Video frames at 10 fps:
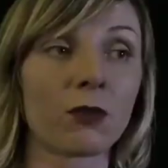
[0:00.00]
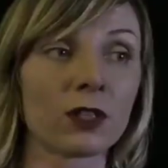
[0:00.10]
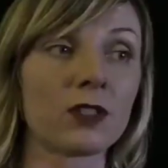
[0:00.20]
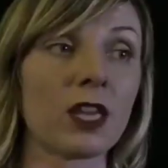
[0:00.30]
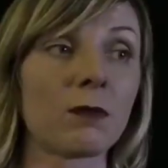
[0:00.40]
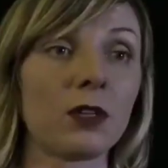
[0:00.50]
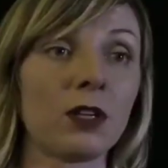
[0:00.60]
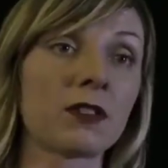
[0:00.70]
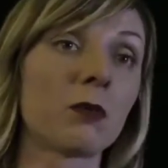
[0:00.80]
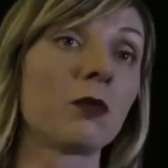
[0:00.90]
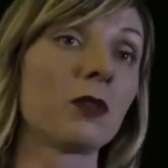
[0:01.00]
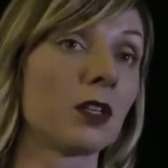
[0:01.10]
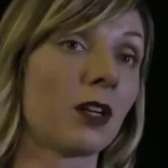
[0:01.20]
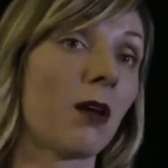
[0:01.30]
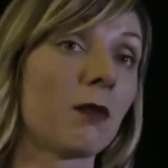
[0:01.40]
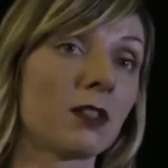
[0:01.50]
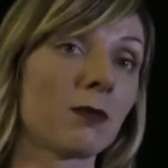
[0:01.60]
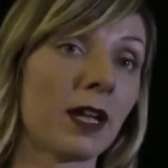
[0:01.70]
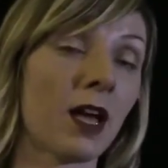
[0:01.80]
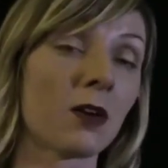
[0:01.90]
For example, if someone was to come
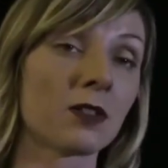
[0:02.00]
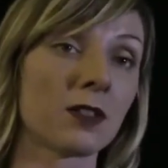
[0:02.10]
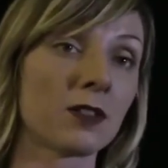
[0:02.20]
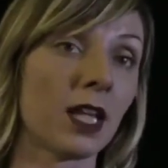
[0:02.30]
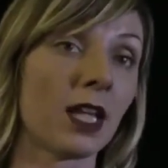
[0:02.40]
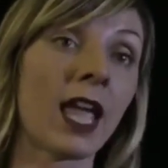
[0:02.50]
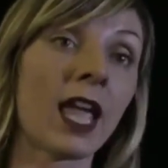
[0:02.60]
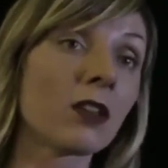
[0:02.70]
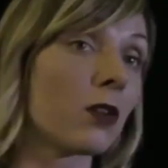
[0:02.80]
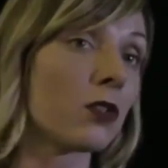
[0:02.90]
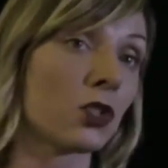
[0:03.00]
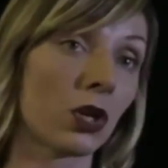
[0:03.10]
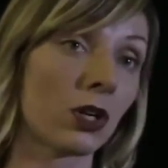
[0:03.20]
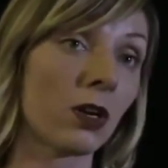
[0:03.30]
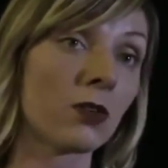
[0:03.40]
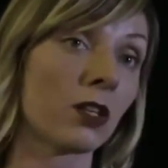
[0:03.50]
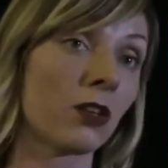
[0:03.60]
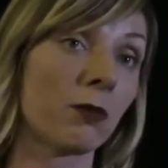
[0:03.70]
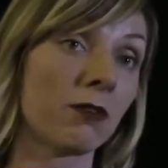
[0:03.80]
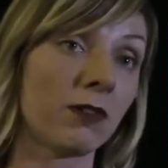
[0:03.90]
into my house and say, hey, those Cheerios
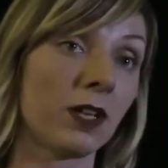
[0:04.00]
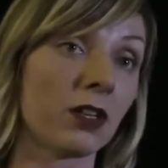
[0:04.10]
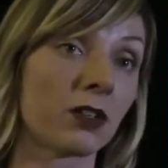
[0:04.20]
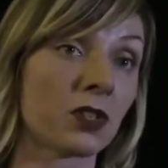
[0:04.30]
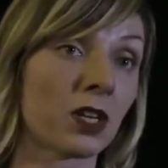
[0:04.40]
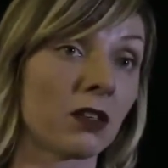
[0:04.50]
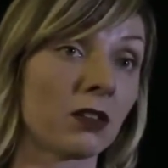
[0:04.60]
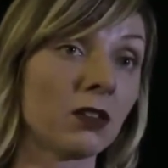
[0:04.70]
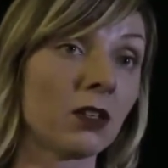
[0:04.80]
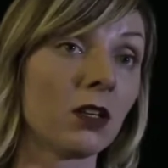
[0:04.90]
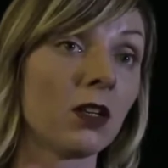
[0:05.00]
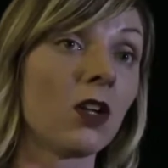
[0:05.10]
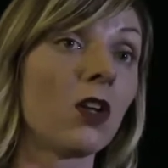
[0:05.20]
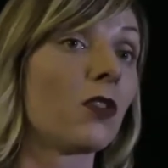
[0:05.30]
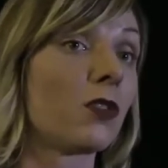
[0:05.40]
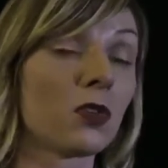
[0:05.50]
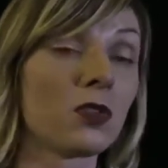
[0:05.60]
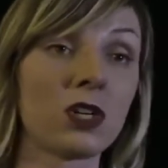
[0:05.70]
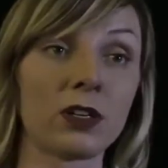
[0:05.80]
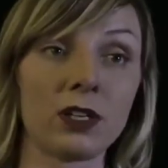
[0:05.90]
that you've been feeding your son,
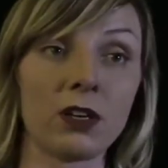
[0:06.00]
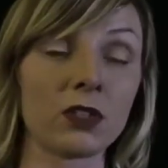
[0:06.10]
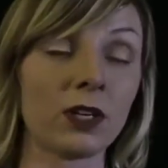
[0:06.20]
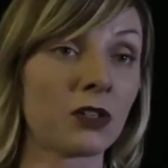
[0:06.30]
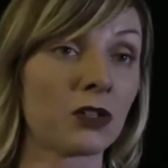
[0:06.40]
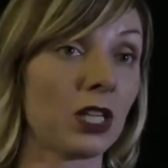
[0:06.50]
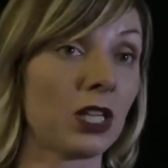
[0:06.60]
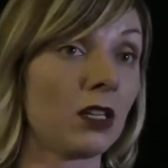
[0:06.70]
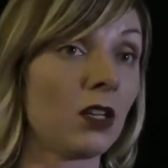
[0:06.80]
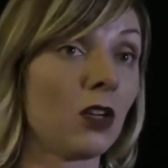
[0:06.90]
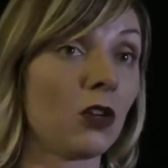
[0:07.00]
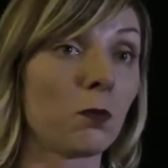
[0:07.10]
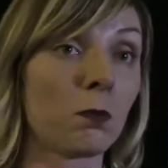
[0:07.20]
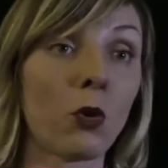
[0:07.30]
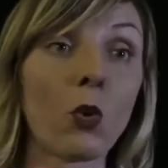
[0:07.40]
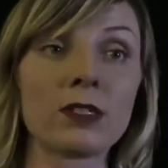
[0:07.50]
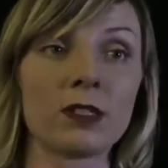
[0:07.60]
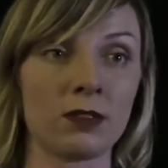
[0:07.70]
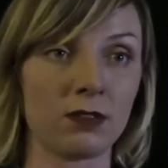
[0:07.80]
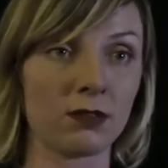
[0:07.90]
those Cheerios are actually
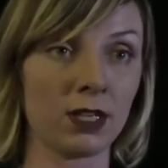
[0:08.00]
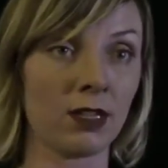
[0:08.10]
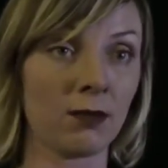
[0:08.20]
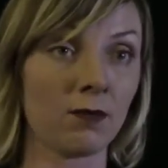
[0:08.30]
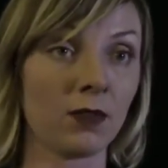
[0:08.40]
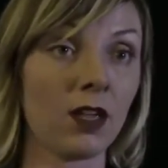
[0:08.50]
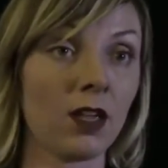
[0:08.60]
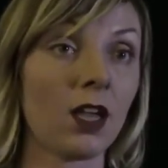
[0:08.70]
poisonous to him,